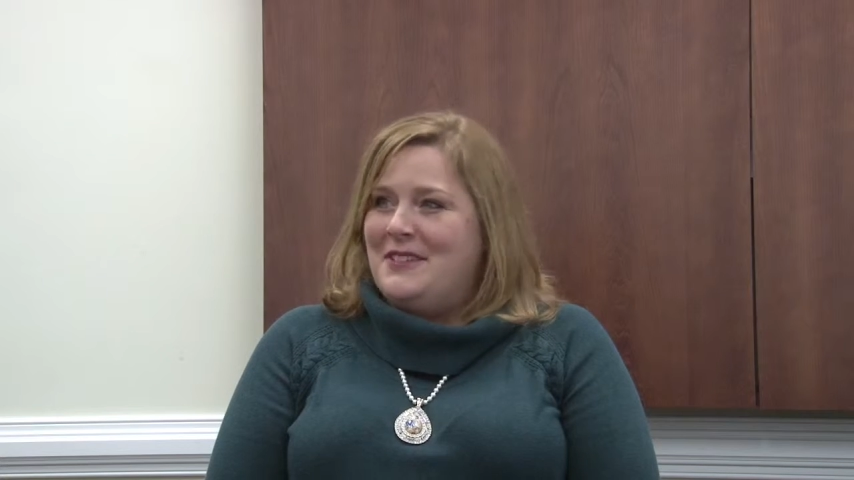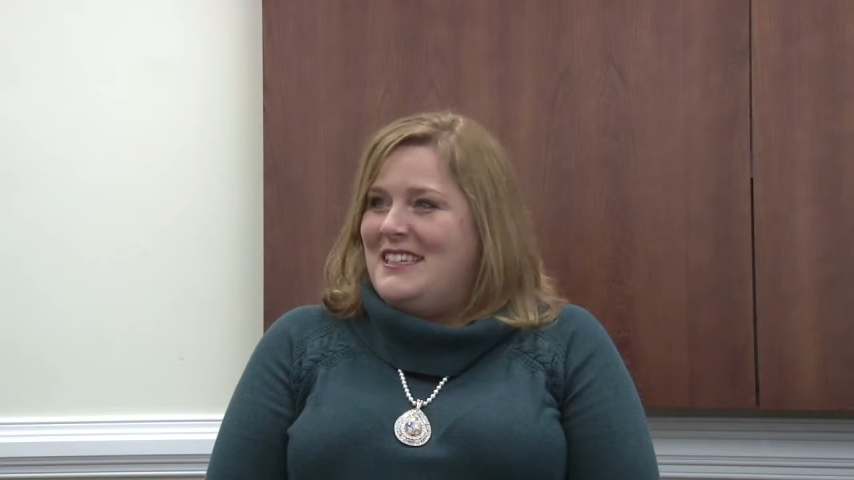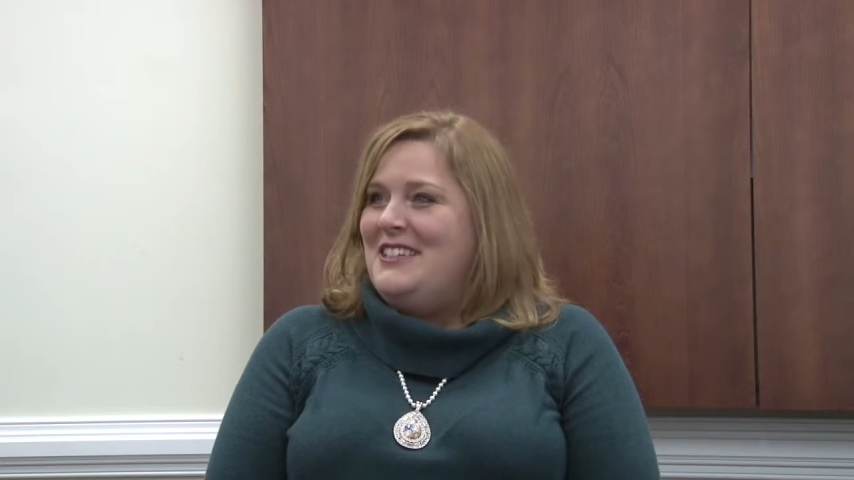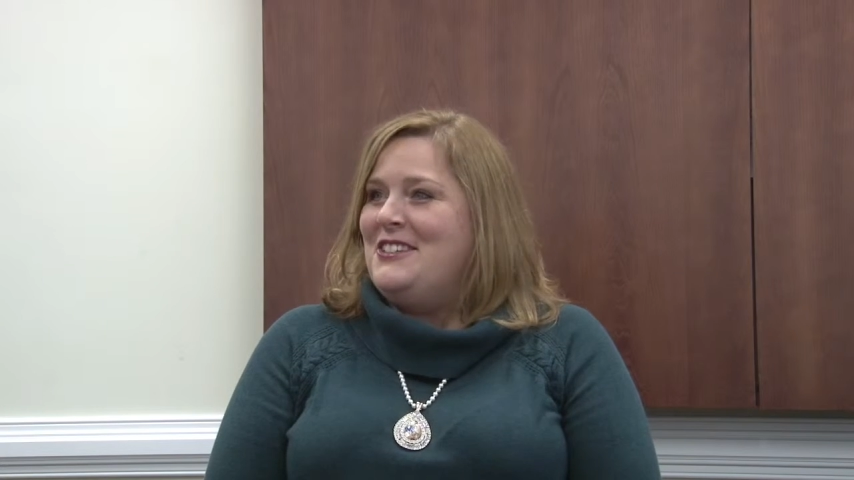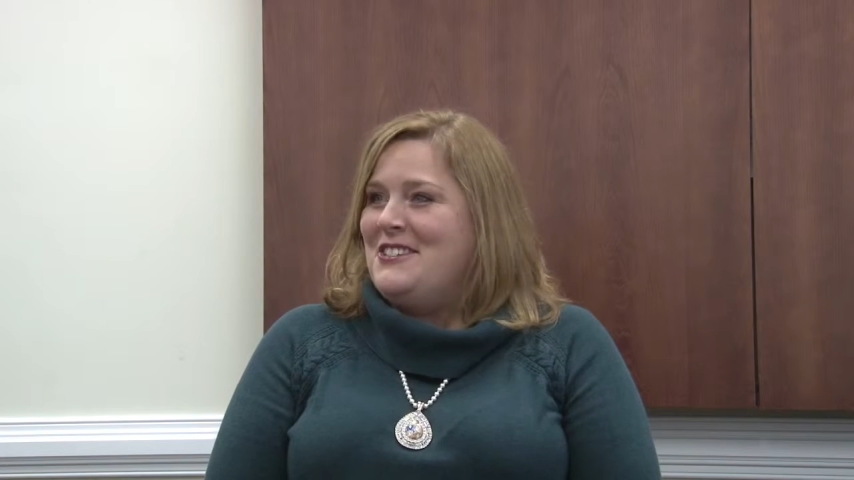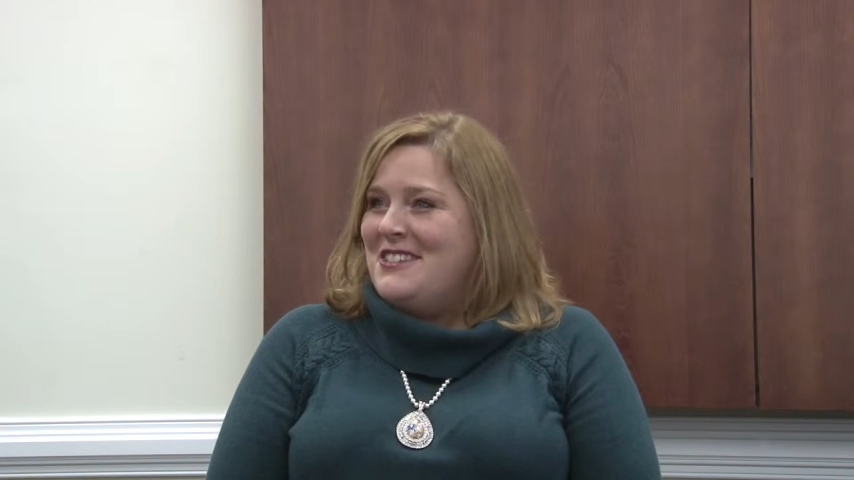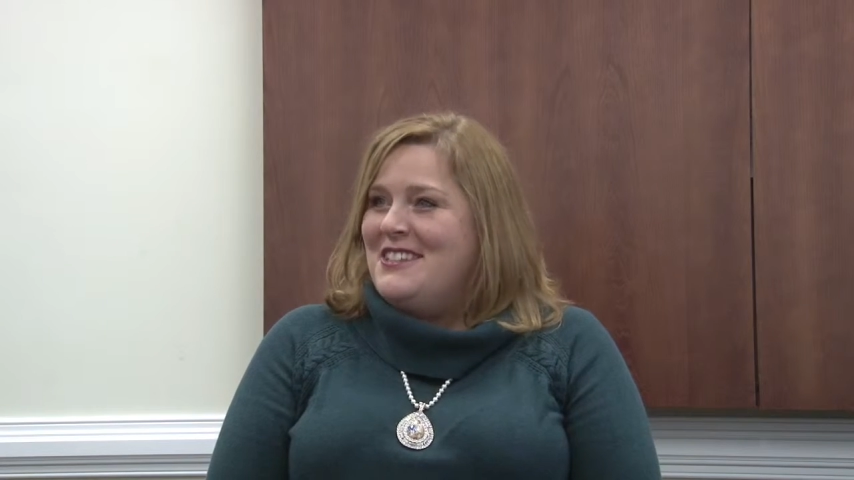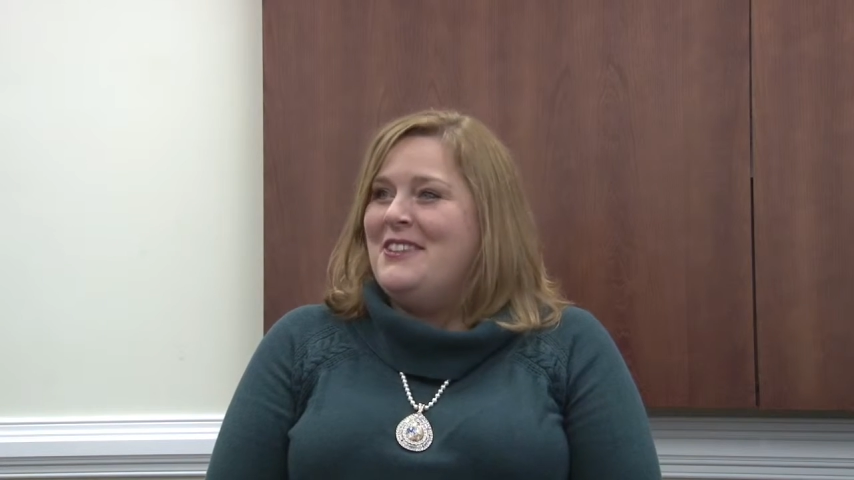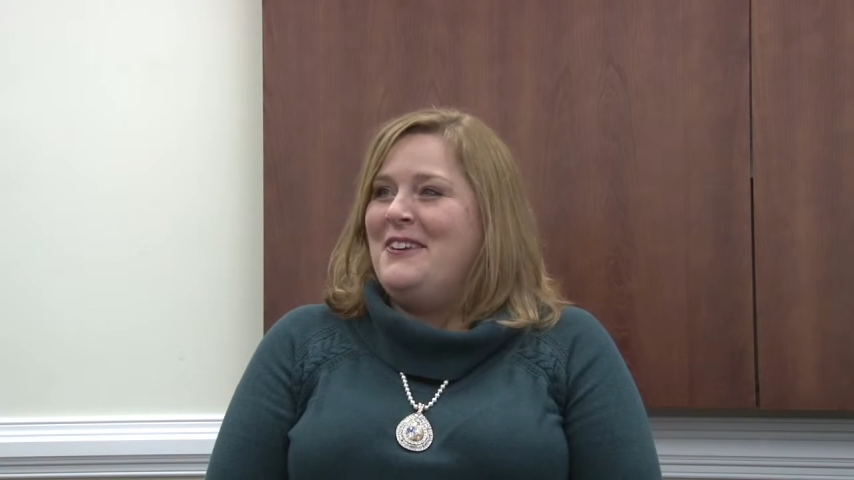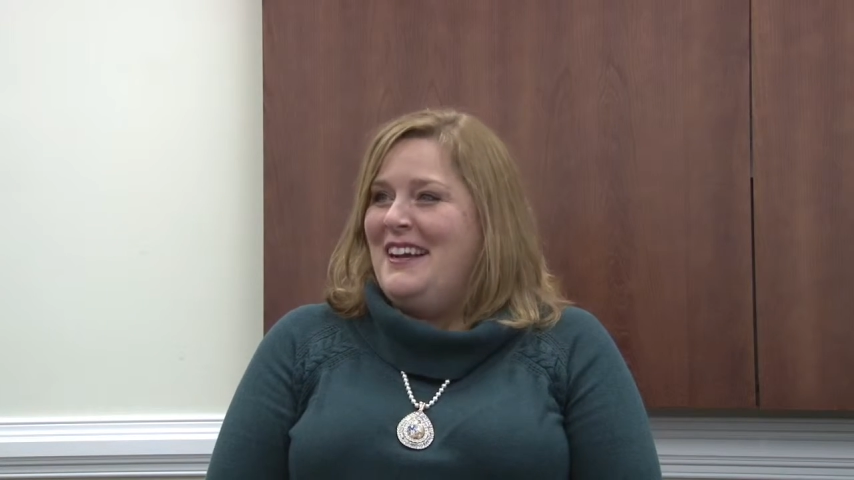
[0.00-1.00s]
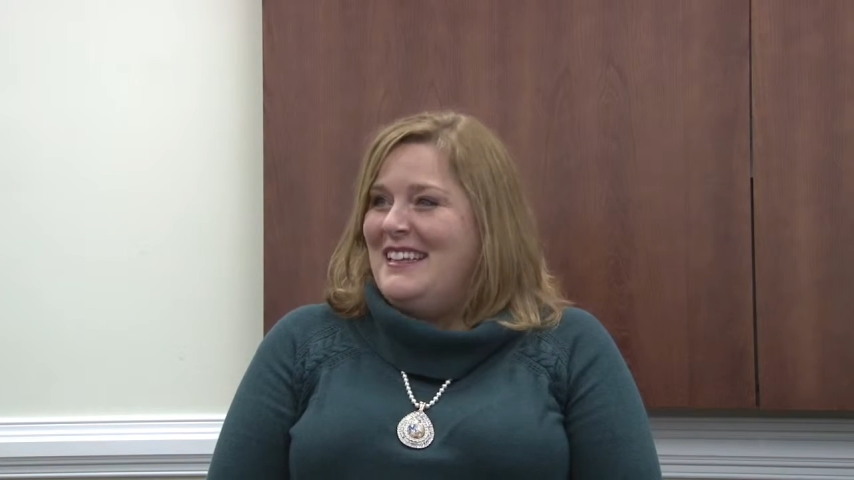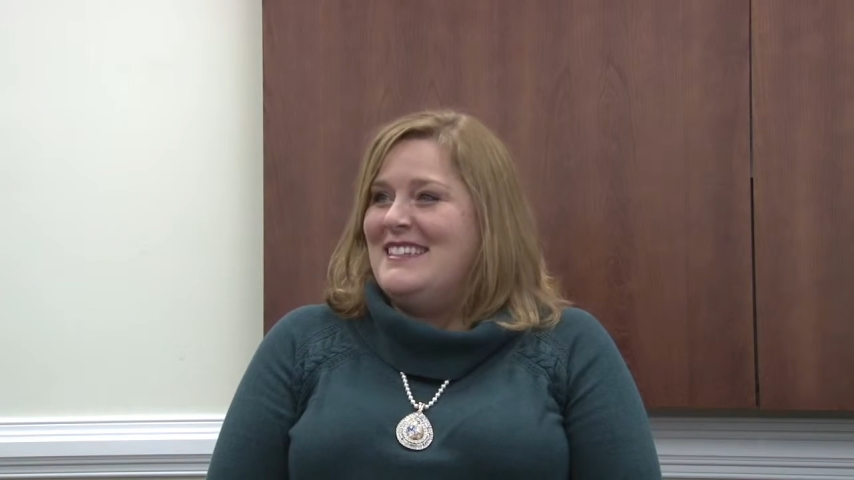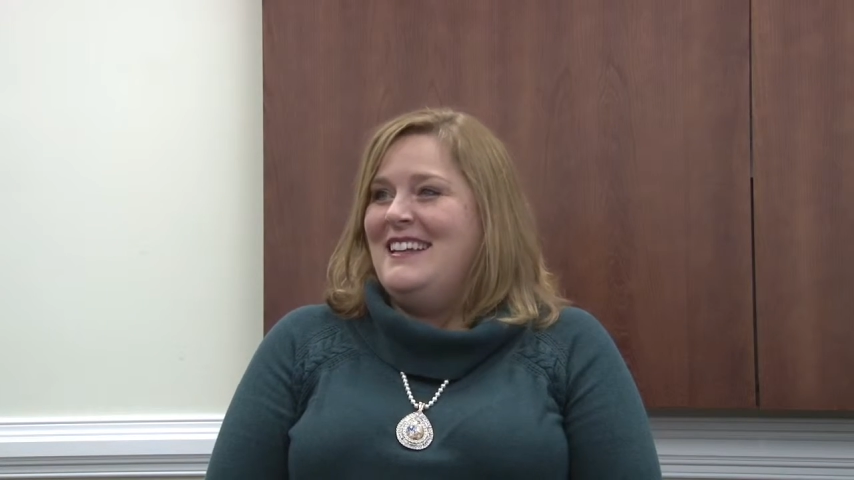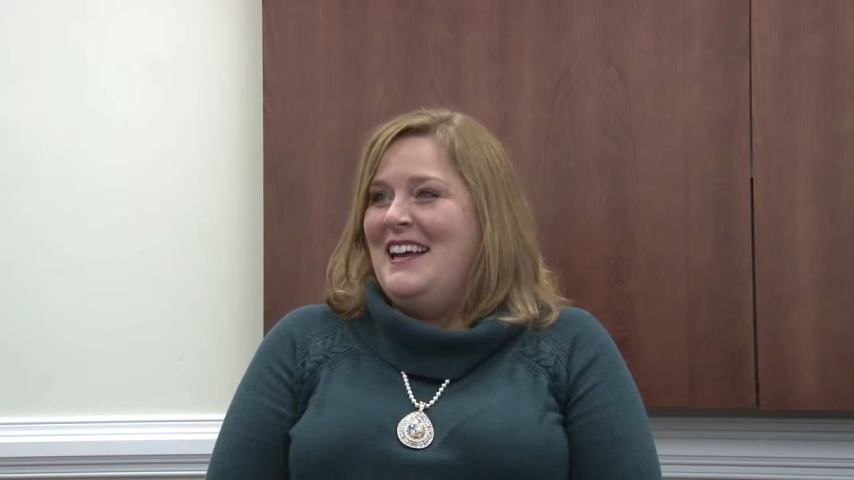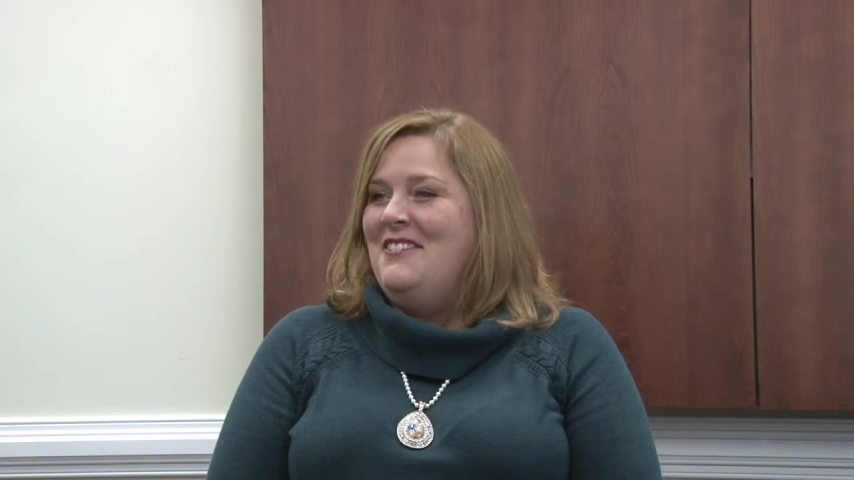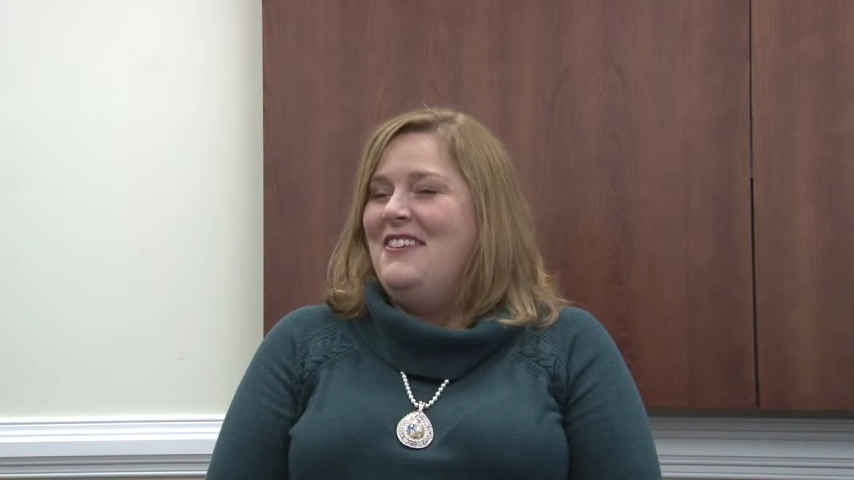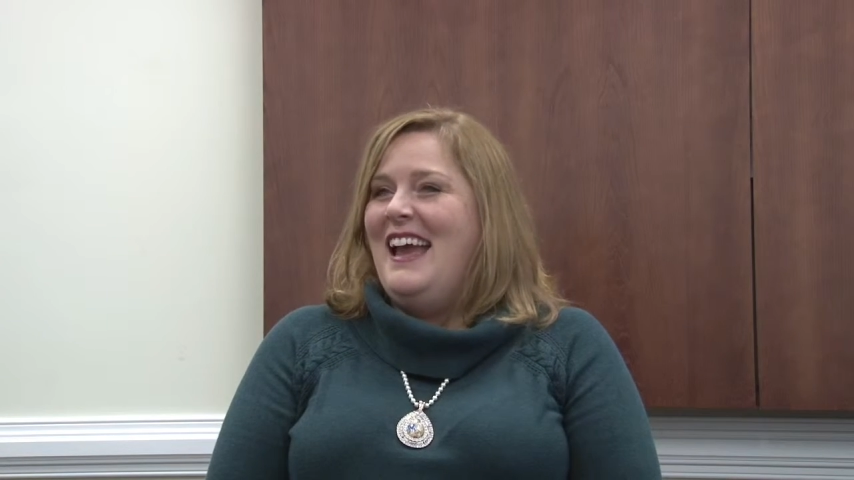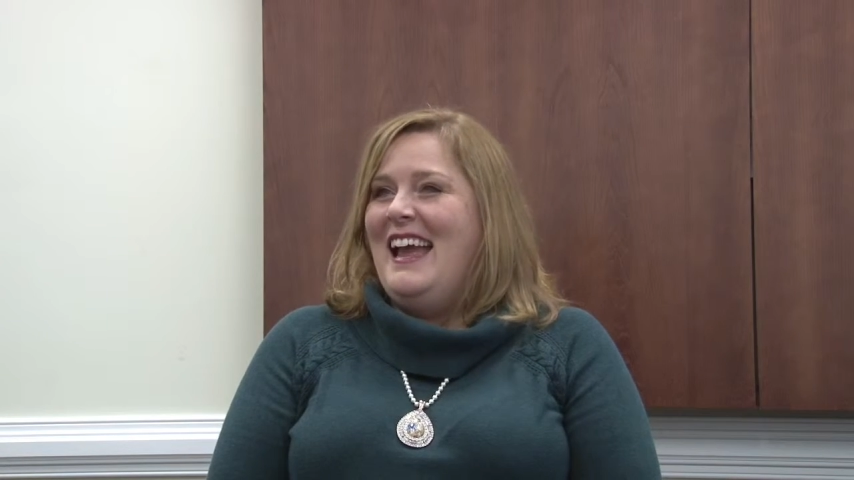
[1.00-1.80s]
teachers throughout his life.